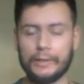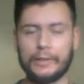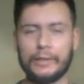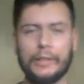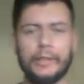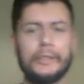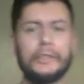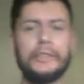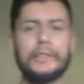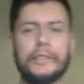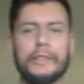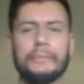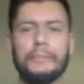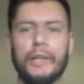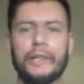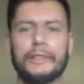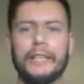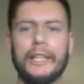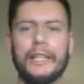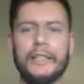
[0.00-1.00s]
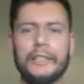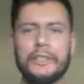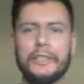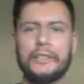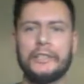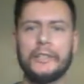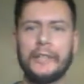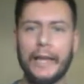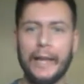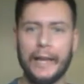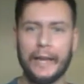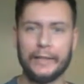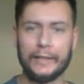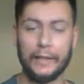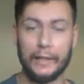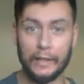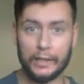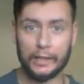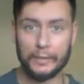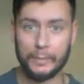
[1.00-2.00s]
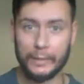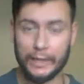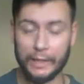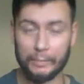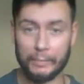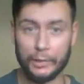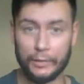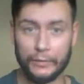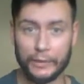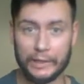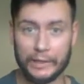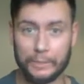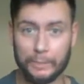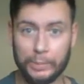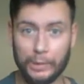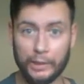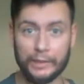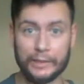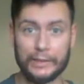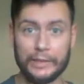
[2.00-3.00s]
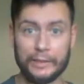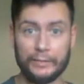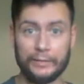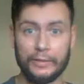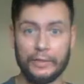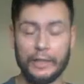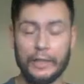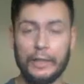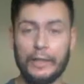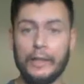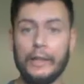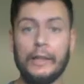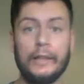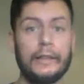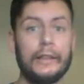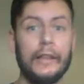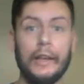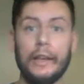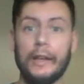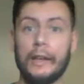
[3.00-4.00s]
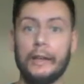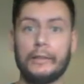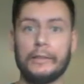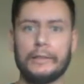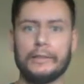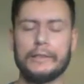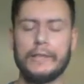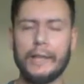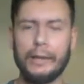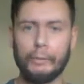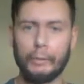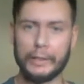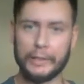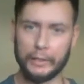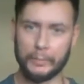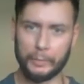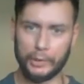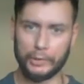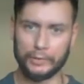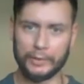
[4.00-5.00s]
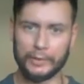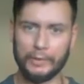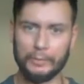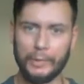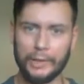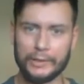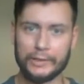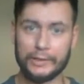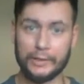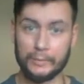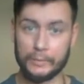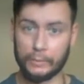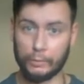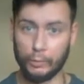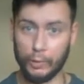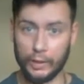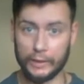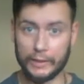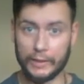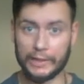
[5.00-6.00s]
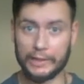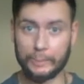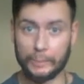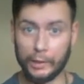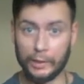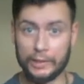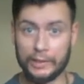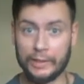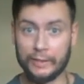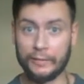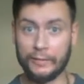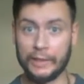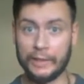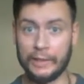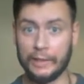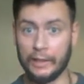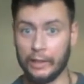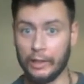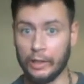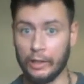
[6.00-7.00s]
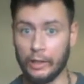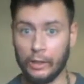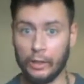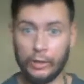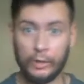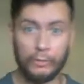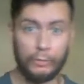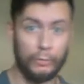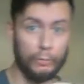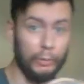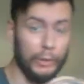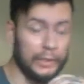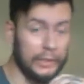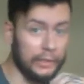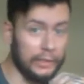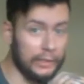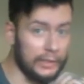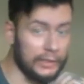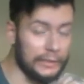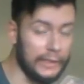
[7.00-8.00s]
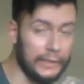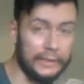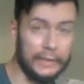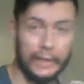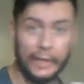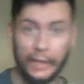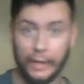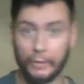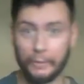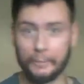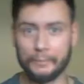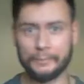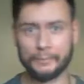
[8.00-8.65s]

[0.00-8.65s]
Use as much energy as you can to make that move explosive, because that way you're building the muscle up to work explosively when you're going to send it out.